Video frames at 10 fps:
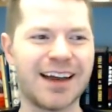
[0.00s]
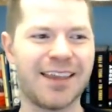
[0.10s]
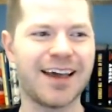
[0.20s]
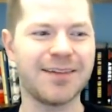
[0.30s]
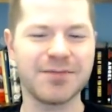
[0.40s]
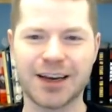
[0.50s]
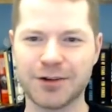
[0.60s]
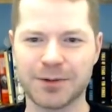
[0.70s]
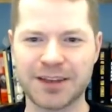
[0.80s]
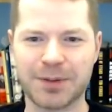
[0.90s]
And then, you know,
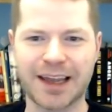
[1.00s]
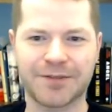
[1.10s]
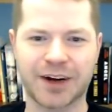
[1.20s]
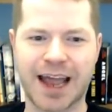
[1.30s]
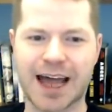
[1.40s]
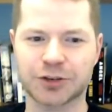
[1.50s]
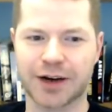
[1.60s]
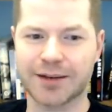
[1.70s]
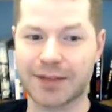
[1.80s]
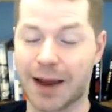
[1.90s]
he's playing it for cash,
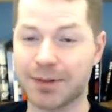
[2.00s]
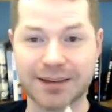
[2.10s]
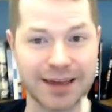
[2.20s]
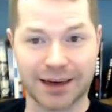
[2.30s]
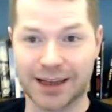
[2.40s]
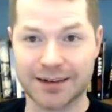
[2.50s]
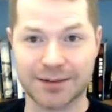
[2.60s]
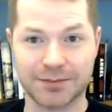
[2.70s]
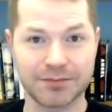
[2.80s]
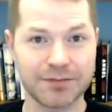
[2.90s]
right? I play
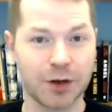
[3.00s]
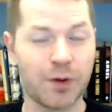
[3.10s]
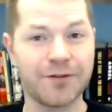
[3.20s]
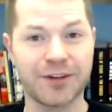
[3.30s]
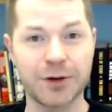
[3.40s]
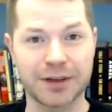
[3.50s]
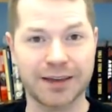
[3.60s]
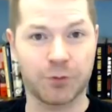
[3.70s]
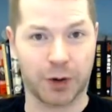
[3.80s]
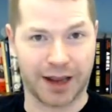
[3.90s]
satellites quite
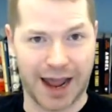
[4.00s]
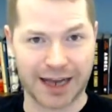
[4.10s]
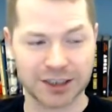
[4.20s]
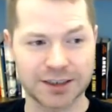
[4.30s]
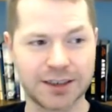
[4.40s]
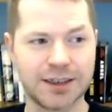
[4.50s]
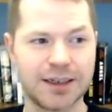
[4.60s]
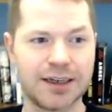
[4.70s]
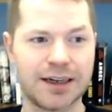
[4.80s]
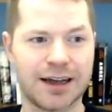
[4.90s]
frequently for cash.
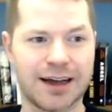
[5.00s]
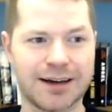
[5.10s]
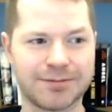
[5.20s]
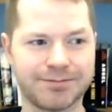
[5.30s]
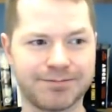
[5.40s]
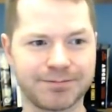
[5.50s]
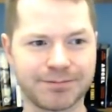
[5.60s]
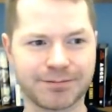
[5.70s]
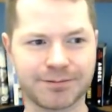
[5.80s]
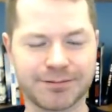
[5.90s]
Um,
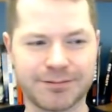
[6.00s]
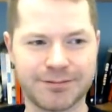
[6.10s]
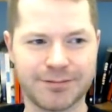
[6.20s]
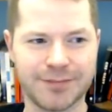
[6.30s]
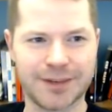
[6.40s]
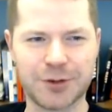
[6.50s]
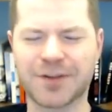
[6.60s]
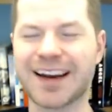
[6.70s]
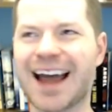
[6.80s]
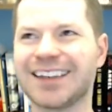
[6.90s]
it was
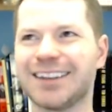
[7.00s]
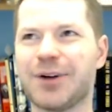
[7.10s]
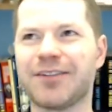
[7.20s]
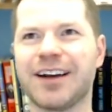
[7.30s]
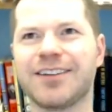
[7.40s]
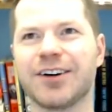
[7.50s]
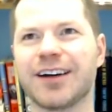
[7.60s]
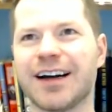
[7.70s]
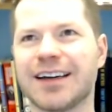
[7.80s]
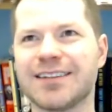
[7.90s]
funny, actually. Whenever I
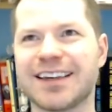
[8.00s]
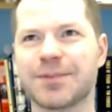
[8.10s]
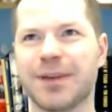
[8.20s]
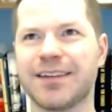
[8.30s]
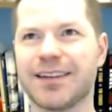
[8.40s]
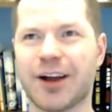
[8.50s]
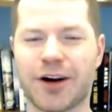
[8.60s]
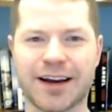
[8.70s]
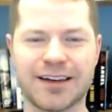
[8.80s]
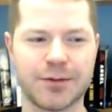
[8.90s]
took uh, sixth place at the
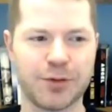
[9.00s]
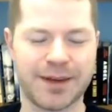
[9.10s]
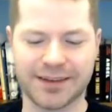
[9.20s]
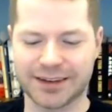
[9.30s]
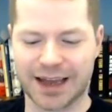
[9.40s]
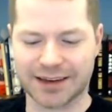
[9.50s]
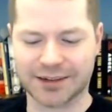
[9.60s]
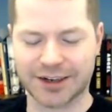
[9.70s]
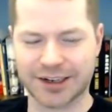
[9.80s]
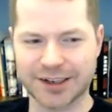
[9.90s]
ARIA WPT
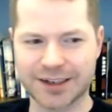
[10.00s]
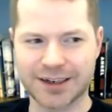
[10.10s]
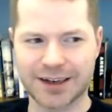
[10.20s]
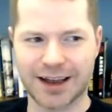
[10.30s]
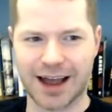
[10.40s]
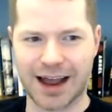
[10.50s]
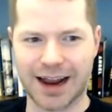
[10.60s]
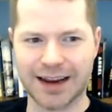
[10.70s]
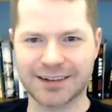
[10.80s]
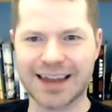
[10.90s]
last year,
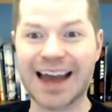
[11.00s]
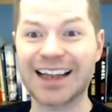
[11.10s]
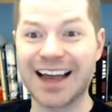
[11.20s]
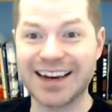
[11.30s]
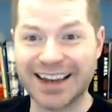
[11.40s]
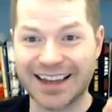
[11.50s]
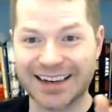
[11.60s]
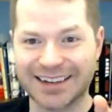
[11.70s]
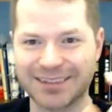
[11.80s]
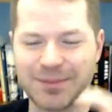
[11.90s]
I satellited
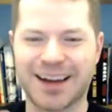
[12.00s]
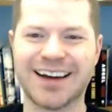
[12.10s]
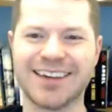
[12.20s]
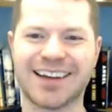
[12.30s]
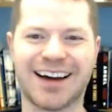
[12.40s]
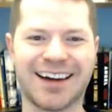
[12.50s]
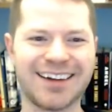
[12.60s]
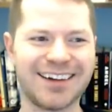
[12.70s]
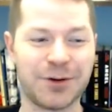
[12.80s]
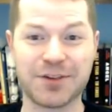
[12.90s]
in because uh,
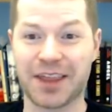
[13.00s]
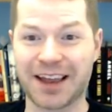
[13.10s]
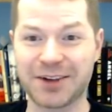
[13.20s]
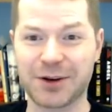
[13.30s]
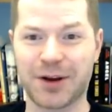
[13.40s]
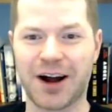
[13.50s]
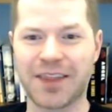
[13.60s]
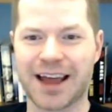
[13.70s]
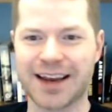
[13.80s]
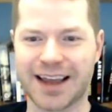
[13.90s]
there was nothing else going on
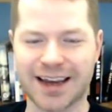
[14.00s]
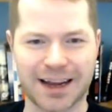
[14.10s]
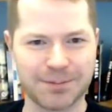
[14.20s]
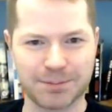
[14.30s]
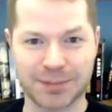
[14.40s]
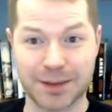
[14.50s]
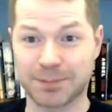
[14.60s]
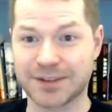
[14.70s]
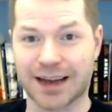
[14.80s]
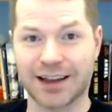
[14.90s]
that day, and I
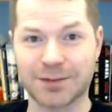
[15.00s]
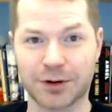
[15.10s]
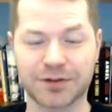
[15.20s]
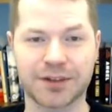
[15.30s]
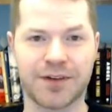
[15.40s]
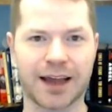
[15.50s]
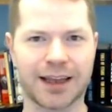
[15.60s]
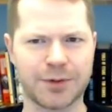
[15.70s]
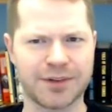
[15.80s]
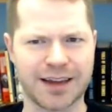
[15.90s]
played satellites perfectly fine.
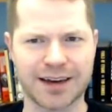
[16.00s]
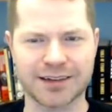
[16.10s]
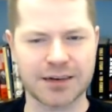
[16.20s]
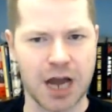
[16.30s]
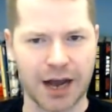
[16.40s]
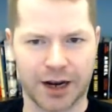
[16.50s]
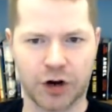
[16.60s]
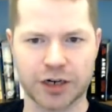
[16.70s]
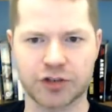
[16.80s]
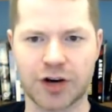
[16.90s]
Like we said, it's not a
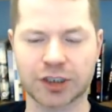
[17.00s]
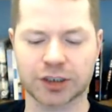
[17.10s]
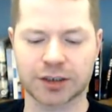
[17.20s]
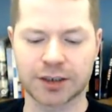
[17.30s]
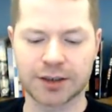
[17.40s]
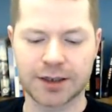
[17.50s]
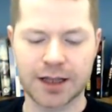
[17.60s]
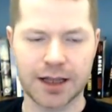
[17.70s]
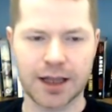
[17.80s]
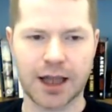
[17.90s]
hard structure
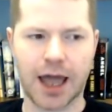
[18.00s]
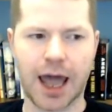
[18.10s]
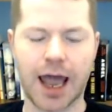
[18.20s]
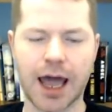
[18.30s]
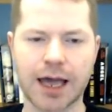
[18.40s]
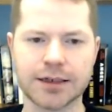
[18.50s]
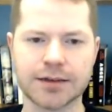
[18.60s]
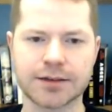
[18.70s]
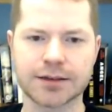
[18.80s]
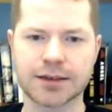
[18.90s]

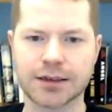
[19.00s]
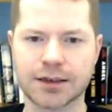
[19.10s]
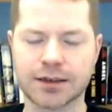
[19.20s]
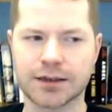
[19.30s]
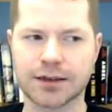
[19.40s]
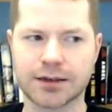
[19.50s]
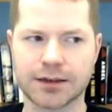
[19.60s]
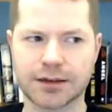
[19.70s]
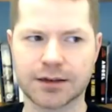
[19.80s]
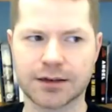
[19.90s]
and
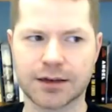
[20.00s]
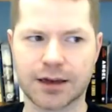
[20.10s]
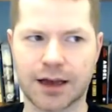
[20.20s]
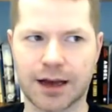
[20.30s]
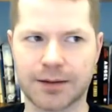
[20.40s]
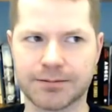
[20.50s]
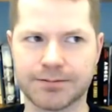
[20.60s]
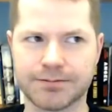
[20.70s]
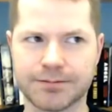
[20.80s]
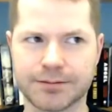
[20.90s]
um,
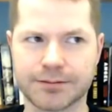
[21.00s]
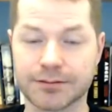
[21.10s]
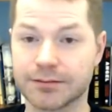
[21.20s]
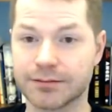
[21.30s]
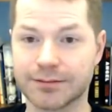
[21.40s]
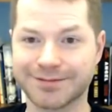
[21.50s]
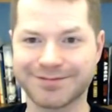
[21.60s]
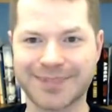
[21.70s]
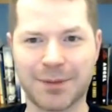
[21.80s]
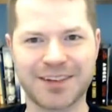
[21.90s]

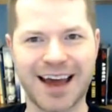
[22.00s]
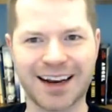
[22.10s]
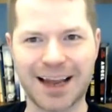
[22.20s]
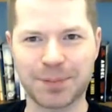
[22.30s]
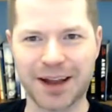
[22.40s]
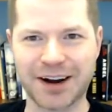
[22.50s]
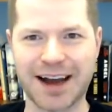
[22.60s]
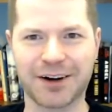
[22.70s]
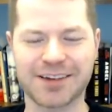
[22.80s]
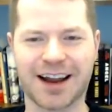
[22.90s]
I'm a satellite player
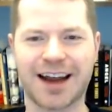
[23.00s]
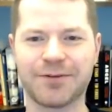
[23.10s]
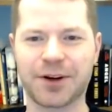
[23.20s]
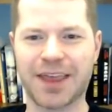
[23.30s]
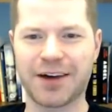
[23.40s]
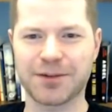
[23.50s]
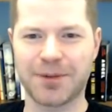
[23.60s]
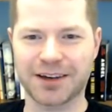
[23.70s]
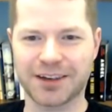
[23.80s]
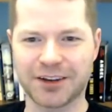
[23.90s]
now because I got in for a thousand bucks.